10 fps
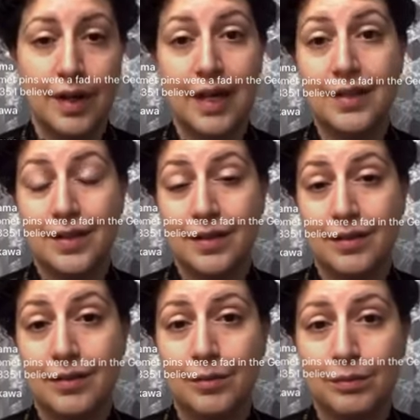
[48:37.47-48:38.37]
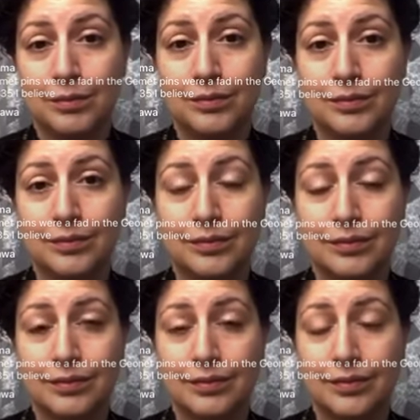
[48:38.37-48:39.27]
and, the artist
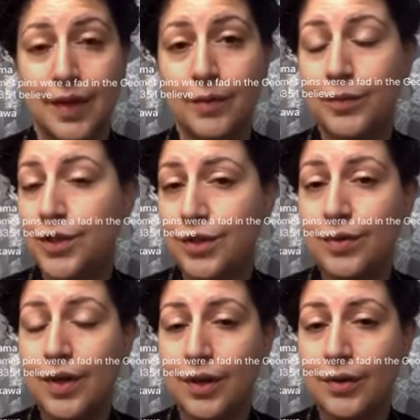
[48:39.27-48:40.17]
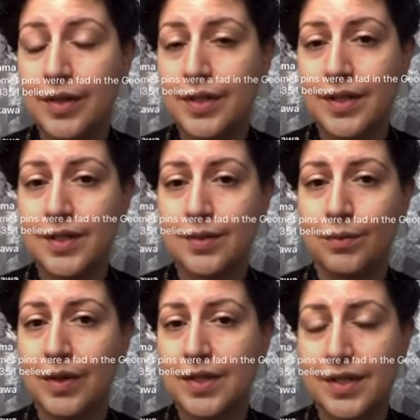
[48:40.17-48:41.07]
and do you know is this
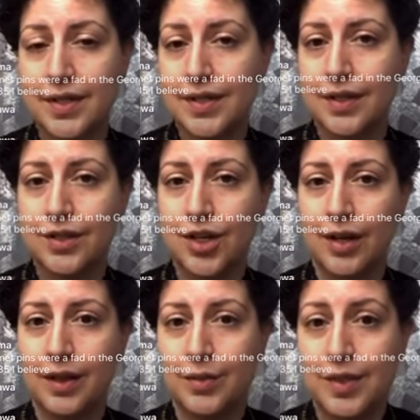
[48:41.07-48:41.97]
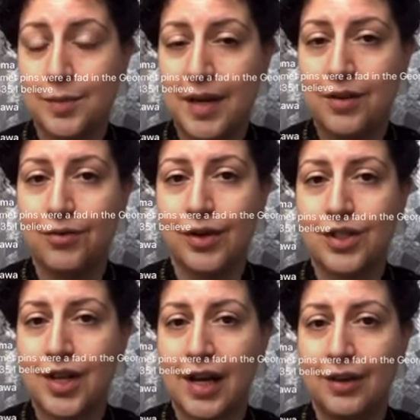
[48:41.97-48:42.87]
was this a ch- this was made for a
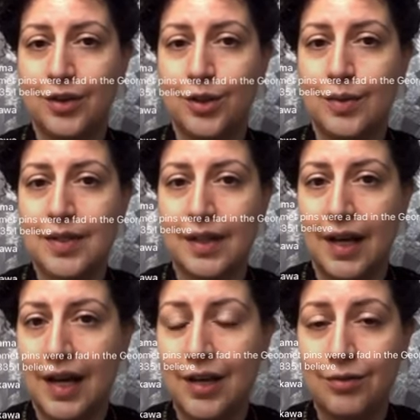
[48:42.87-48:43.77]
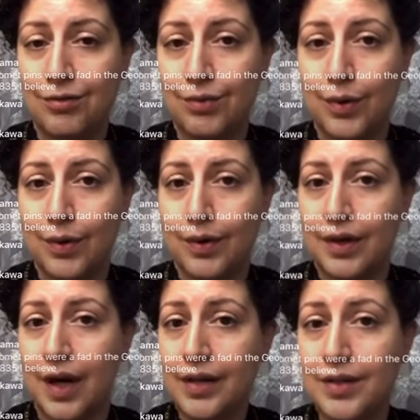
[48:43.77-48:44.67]
child who was alive or
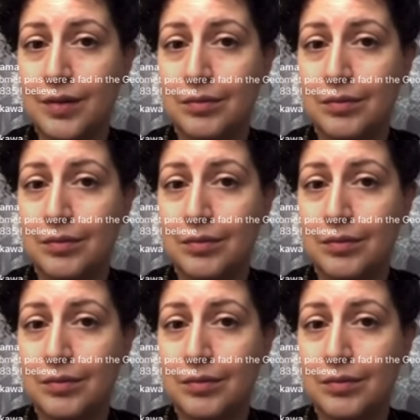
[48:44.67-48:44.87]
not?